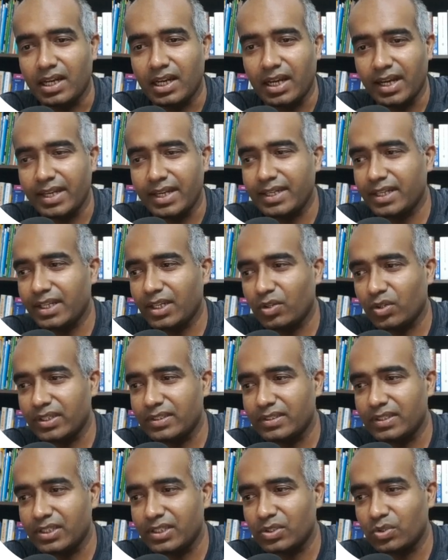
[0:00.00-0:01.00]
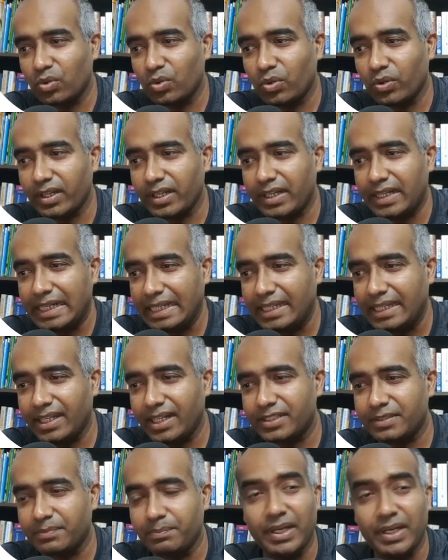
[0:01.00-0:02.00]
A higher accuracy score
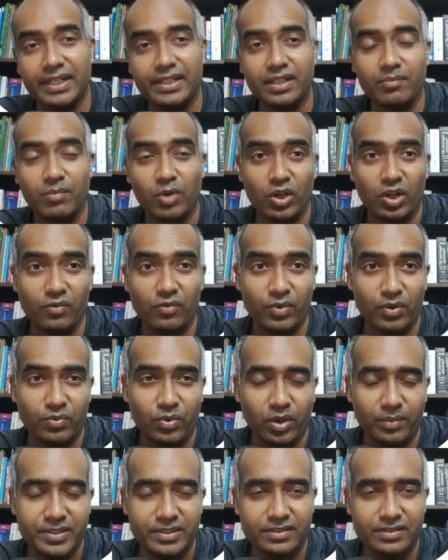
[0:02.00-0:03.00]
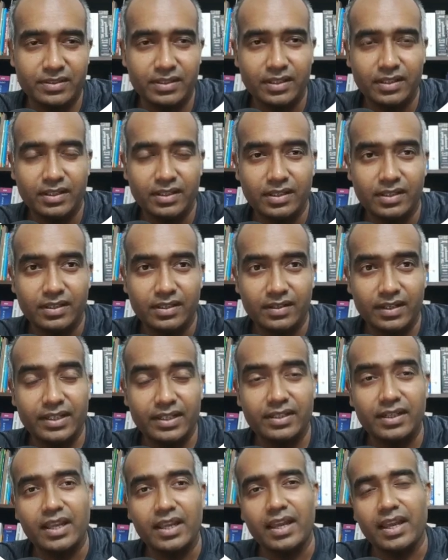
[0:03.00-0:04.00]
indicates better model performance,
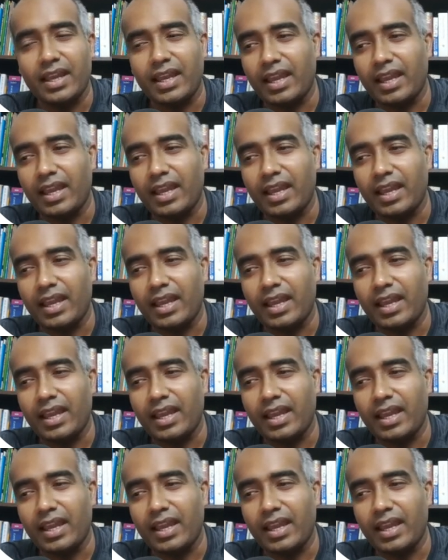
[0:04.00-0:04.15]
right?